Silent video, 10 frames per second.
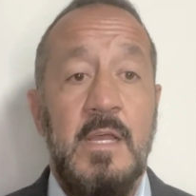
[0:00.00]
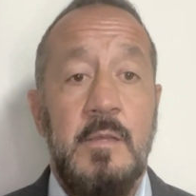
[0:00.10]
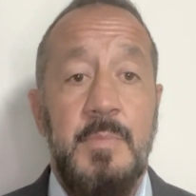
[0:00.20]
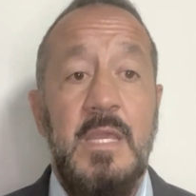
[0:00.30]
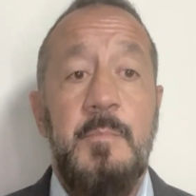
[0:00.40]

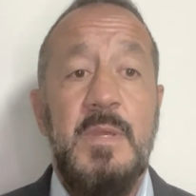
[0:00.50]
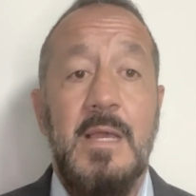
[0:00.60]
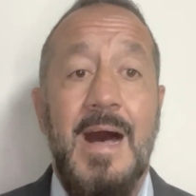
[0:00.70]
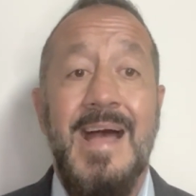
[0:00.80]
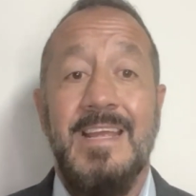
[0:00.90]

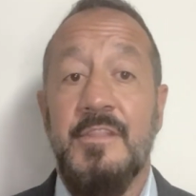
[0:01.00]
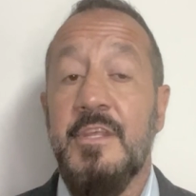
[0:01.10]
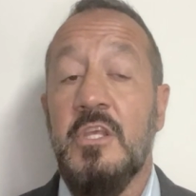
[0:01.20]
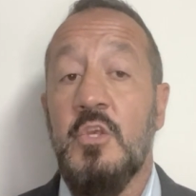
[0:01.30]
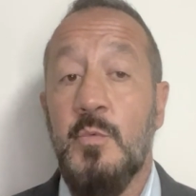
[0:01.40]
PPI in the
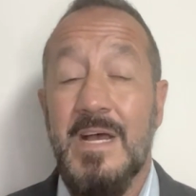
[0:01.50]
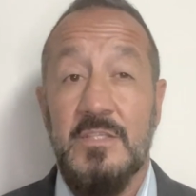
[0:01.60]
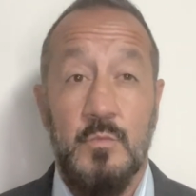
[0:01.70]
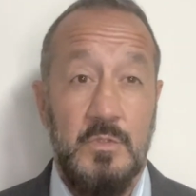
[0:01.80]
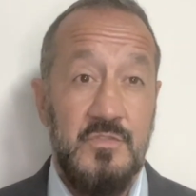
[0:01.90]

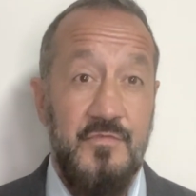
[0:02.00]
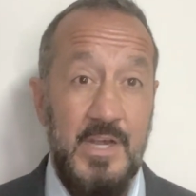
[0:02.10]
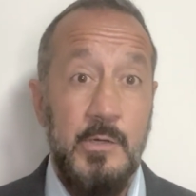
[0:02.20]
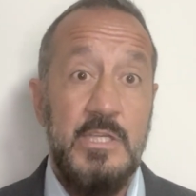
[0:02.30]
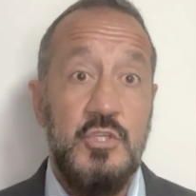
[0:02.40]
US was
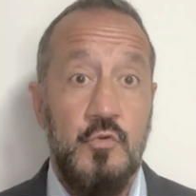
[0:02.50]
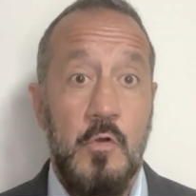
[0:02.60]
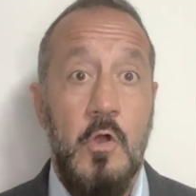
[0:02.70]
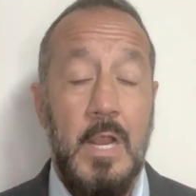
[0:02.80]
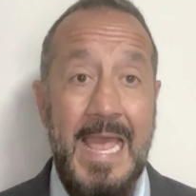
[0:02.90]
very
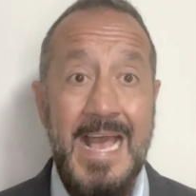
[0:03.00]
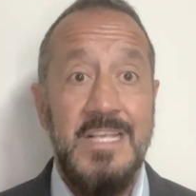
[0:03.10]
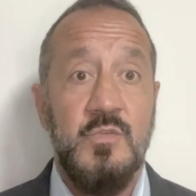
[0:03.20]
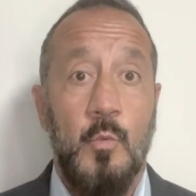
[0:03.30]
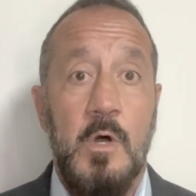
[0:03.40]
strong,
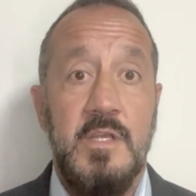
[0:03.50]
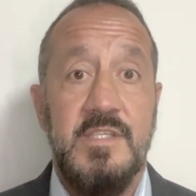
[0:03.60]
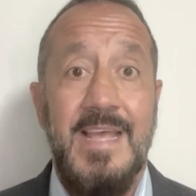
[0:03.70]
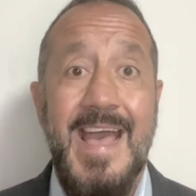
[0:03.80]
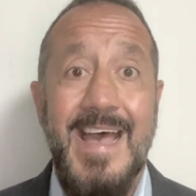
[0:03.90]
as was
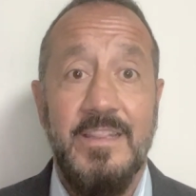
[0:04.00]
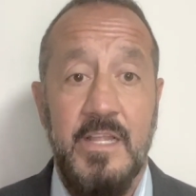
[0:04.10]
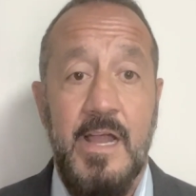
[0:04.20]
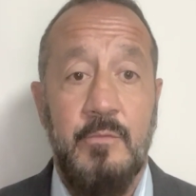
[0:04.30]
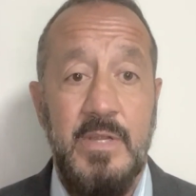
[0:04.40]
the
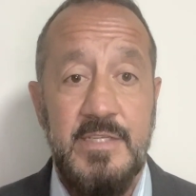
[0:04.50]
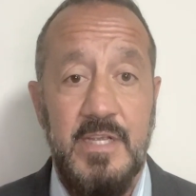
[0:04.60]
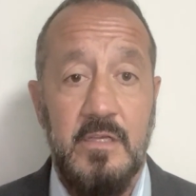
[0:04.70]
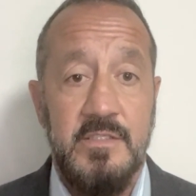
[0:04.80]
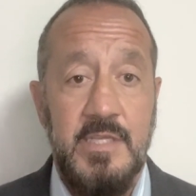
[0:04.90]
headline
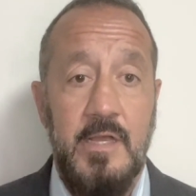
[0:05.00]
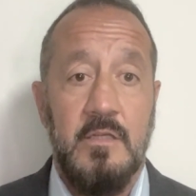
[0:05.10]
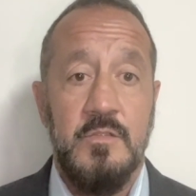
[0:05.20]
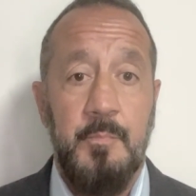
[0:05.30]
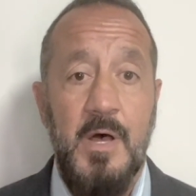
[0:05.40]
retail
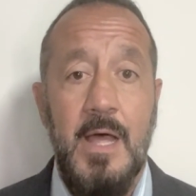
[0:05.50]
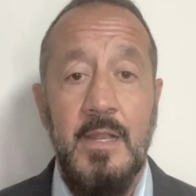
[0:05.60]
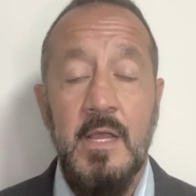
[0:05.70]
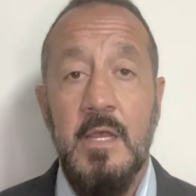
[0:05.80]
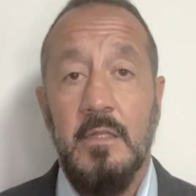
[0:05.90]
sales, but
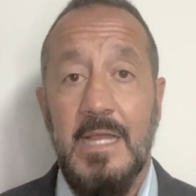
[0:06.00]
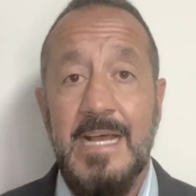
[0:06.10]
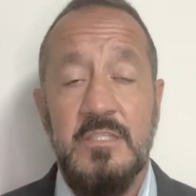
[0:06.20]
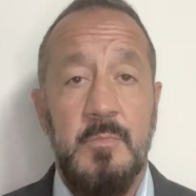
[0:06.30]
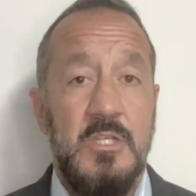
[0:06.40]

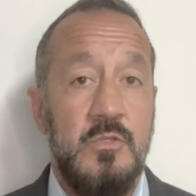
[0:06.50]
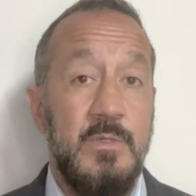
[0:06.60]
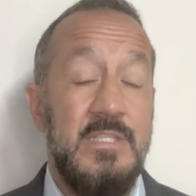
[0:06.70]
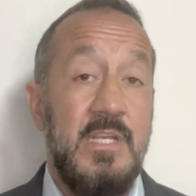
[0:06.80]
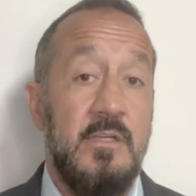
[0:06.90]
last month's
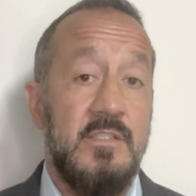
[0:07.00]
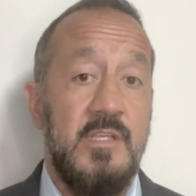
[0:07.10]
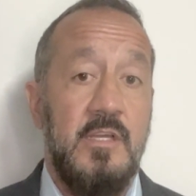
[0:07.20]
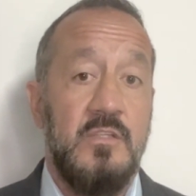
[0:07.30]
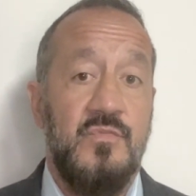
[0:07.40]
retail
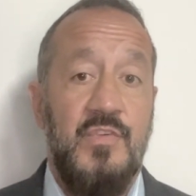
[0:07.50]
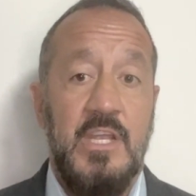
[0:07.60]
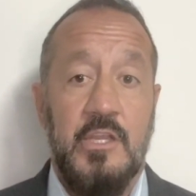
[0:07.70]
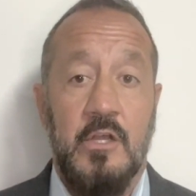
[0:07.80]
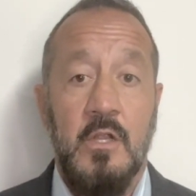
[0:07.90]
sales
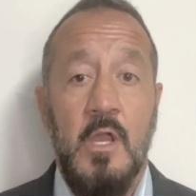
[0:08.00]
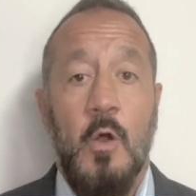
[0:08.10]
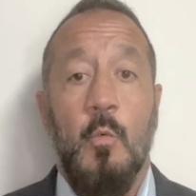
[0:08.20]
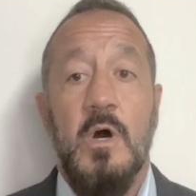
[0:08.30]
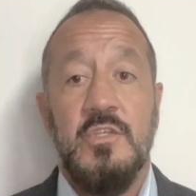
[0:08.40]
figure
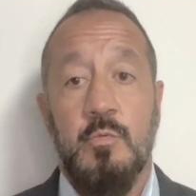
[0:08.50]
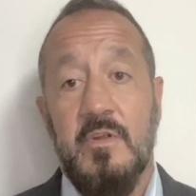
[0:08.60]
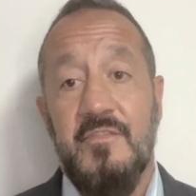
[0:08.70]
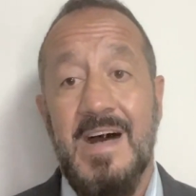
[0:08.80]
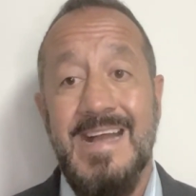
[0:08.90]
was
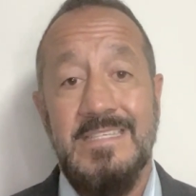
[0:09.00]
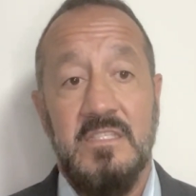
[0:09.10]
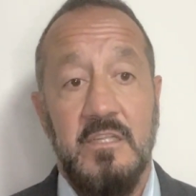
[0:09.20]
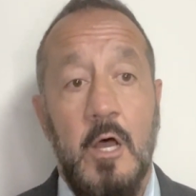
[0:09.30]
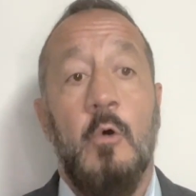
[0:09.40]
revised
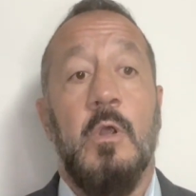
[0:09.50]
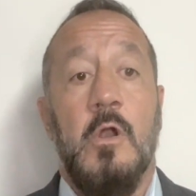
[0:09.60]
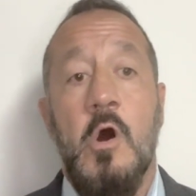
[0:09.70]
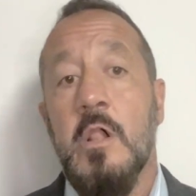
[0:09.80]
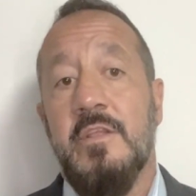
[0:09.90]
lower.
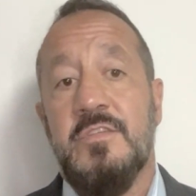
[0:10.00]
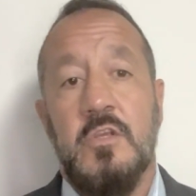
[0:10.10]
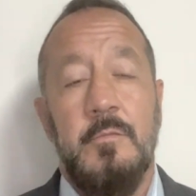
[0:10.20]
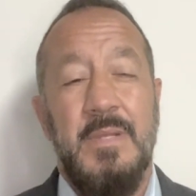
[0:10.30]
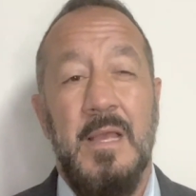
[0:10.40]
All this
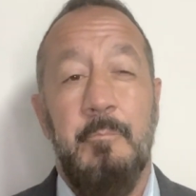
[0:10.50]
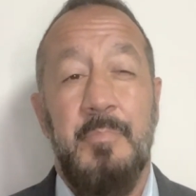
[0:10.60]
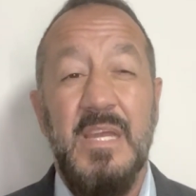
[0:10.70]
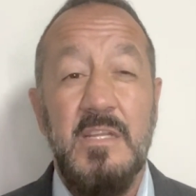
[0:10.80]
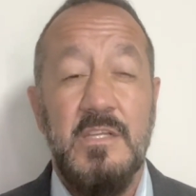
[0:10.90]
could be a
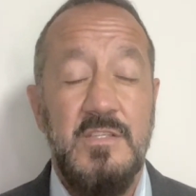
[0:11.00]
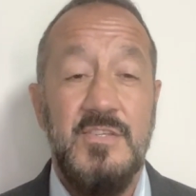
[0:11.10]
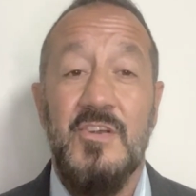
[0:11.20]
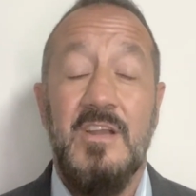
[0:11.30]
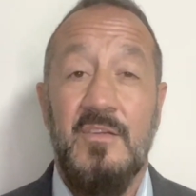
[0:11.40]
bit
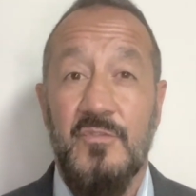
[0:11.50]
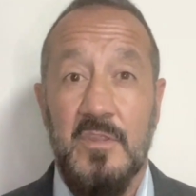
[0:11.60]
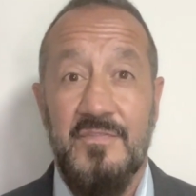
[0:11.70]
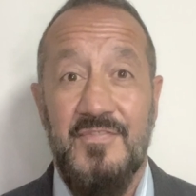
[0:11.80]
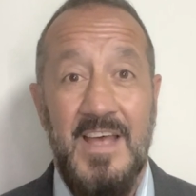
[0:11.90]
concerning for
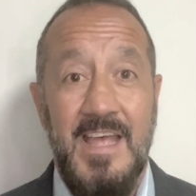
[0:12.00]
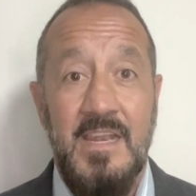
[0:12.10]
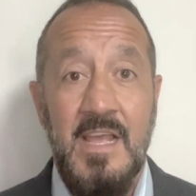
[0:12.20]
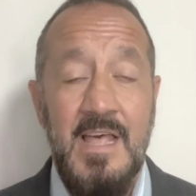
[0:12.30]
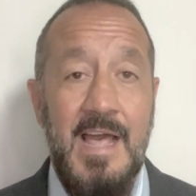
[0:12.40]
the Fed
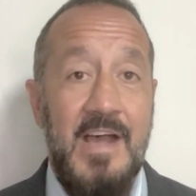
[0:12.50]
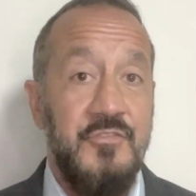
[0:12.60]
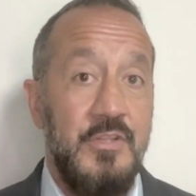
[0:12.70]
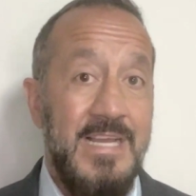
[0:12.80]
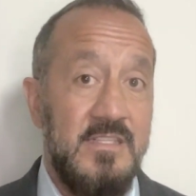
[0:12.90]
after
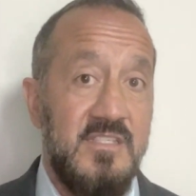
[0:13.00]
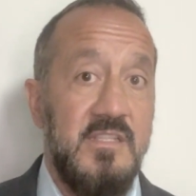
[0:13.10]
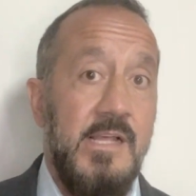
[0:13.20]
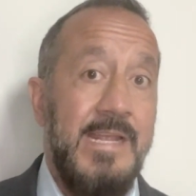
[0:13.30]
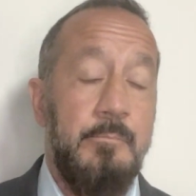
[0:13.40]
that
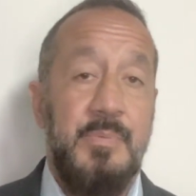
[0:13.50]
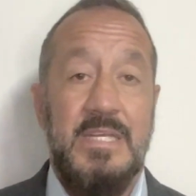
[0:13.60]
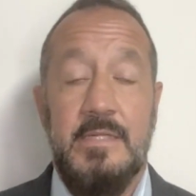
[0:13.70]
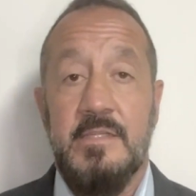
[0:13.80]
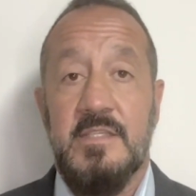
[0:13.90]
slight
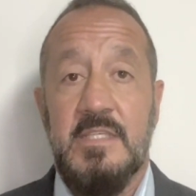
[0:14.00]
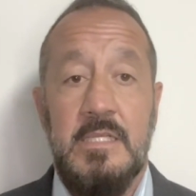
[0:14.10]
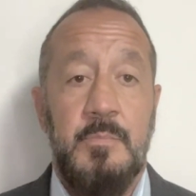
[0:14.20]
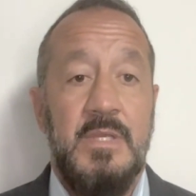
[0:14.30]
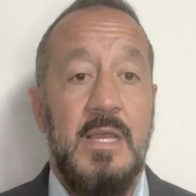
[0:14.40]
beat in
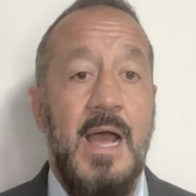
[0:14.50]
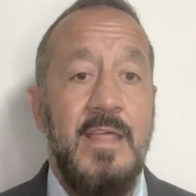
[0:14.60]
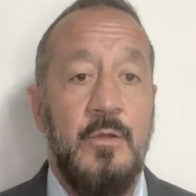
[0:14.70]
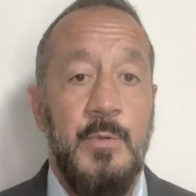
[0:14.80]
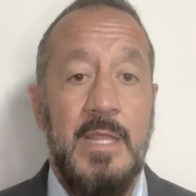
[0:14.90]
CPI
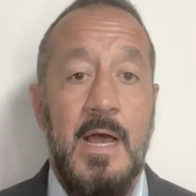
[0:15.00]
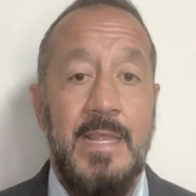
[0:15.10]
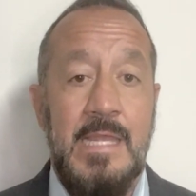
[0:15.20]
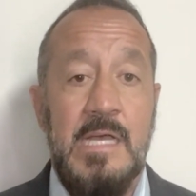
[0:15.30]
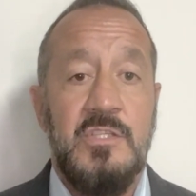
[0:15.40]
that we got
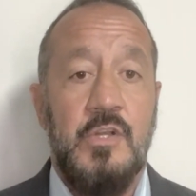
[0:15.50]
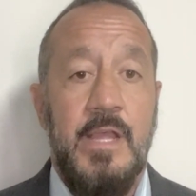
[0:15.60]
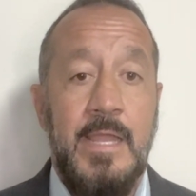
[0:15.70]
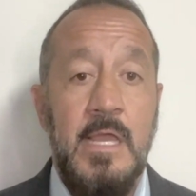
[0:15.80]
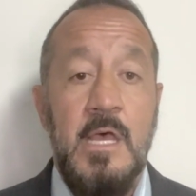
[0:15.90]
yesterday.